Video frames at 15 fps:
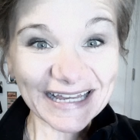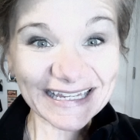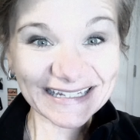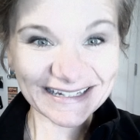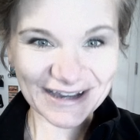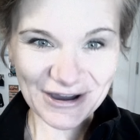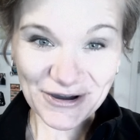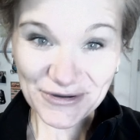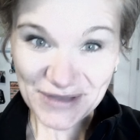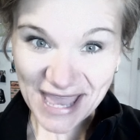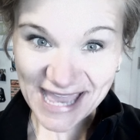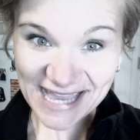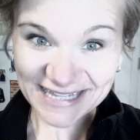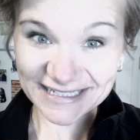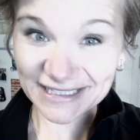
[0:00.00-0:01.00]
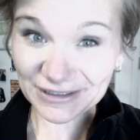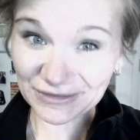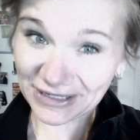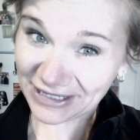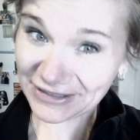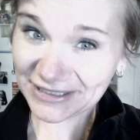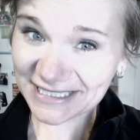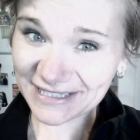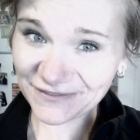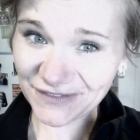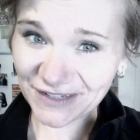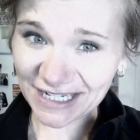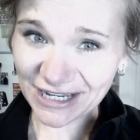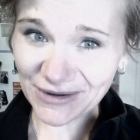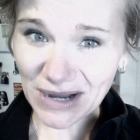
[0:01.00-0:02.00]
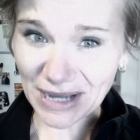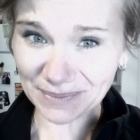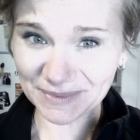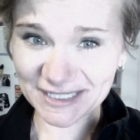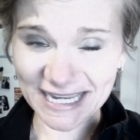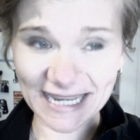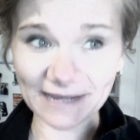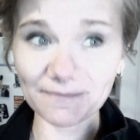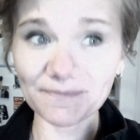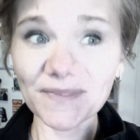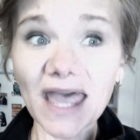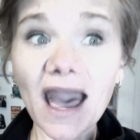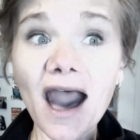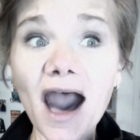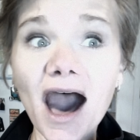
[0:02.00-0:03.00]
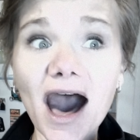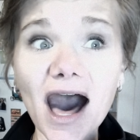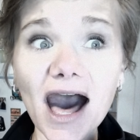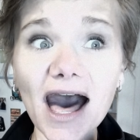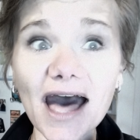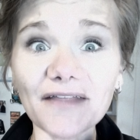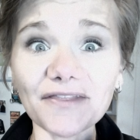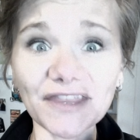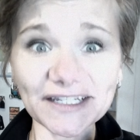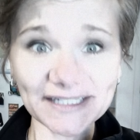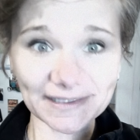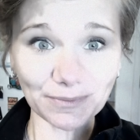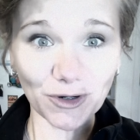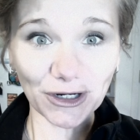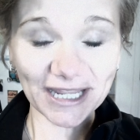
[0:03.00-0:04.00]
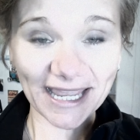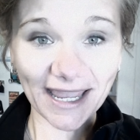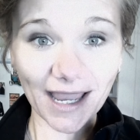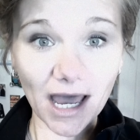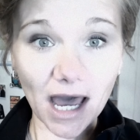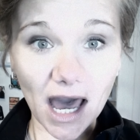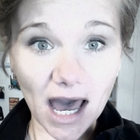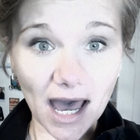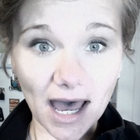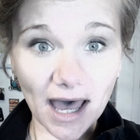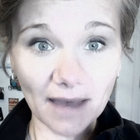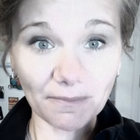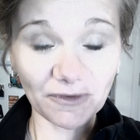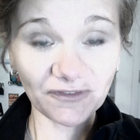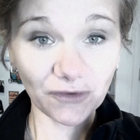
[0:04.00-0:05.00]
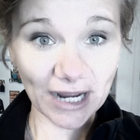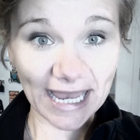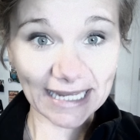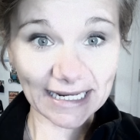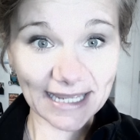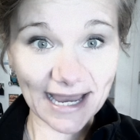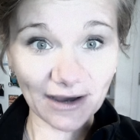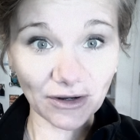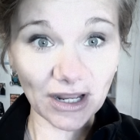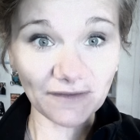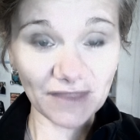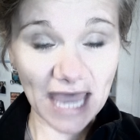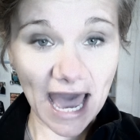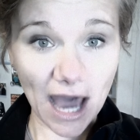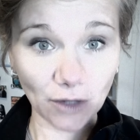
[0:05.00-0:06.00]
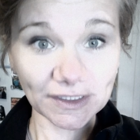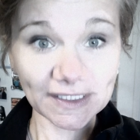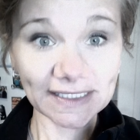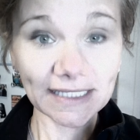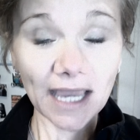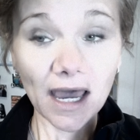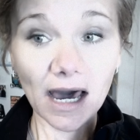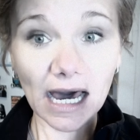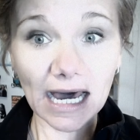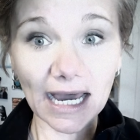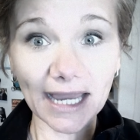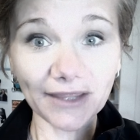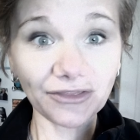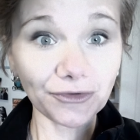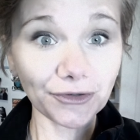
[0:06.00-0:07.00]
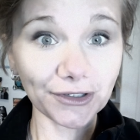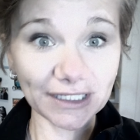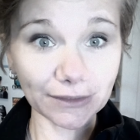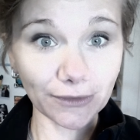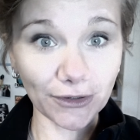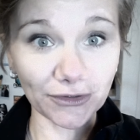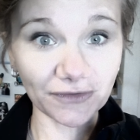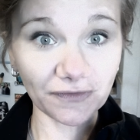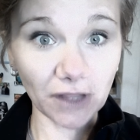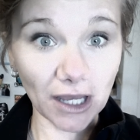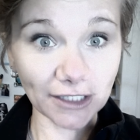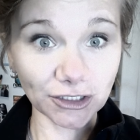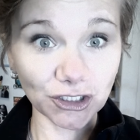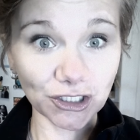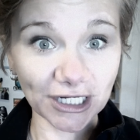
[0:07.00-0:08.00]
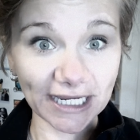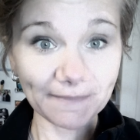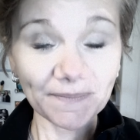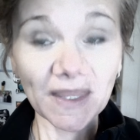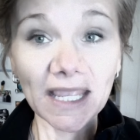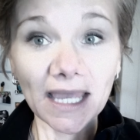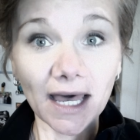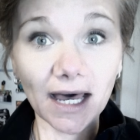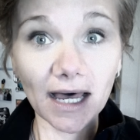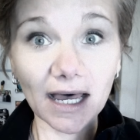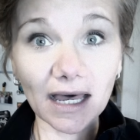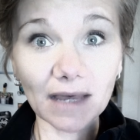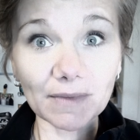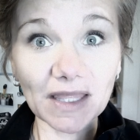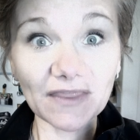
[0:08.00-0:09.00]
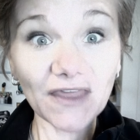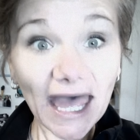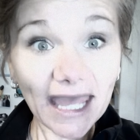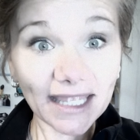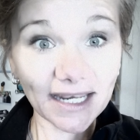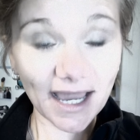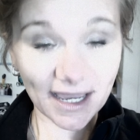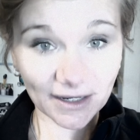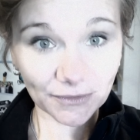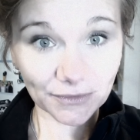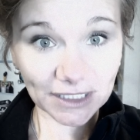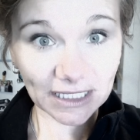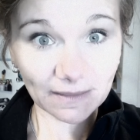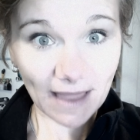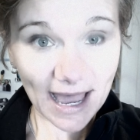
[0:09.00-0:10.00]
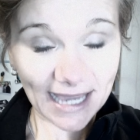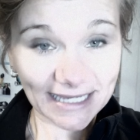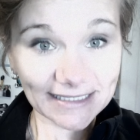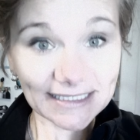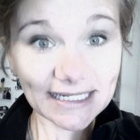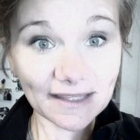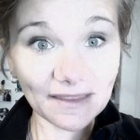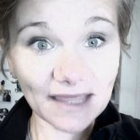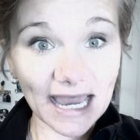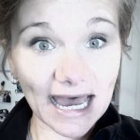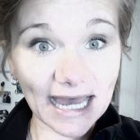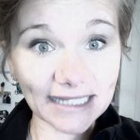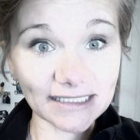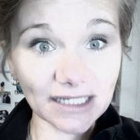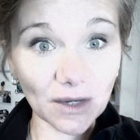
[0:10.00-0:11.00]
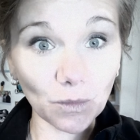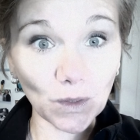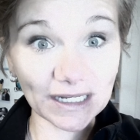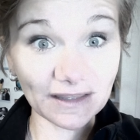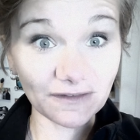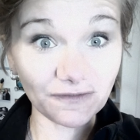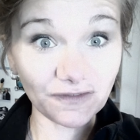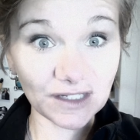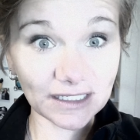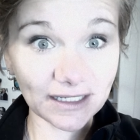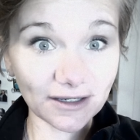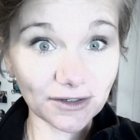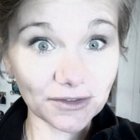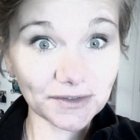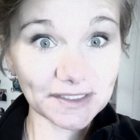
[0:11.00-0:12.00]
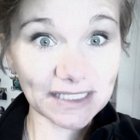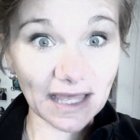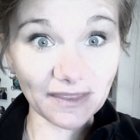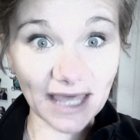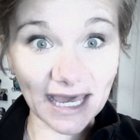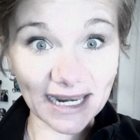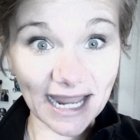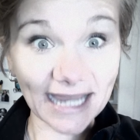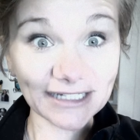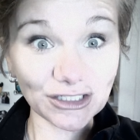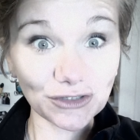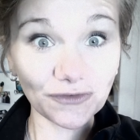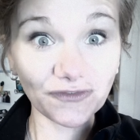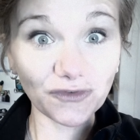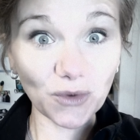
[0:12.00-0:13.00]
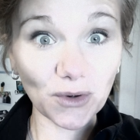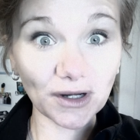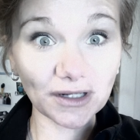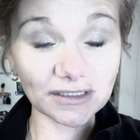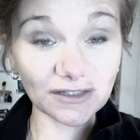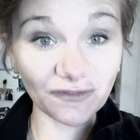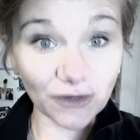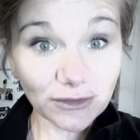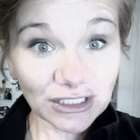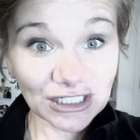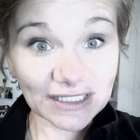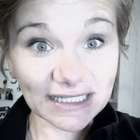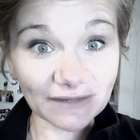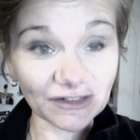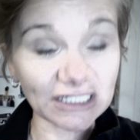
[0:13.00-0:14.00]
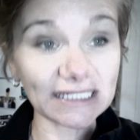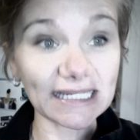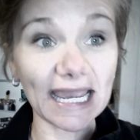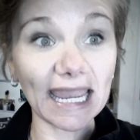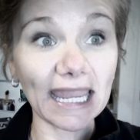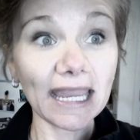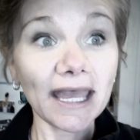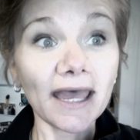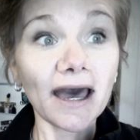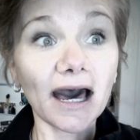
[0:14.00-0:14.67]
And okay, so here's the video update. This morning, before heading out of the house, I threw in a load of laundry. Then I realized that one of the videos that I do for devotions every day,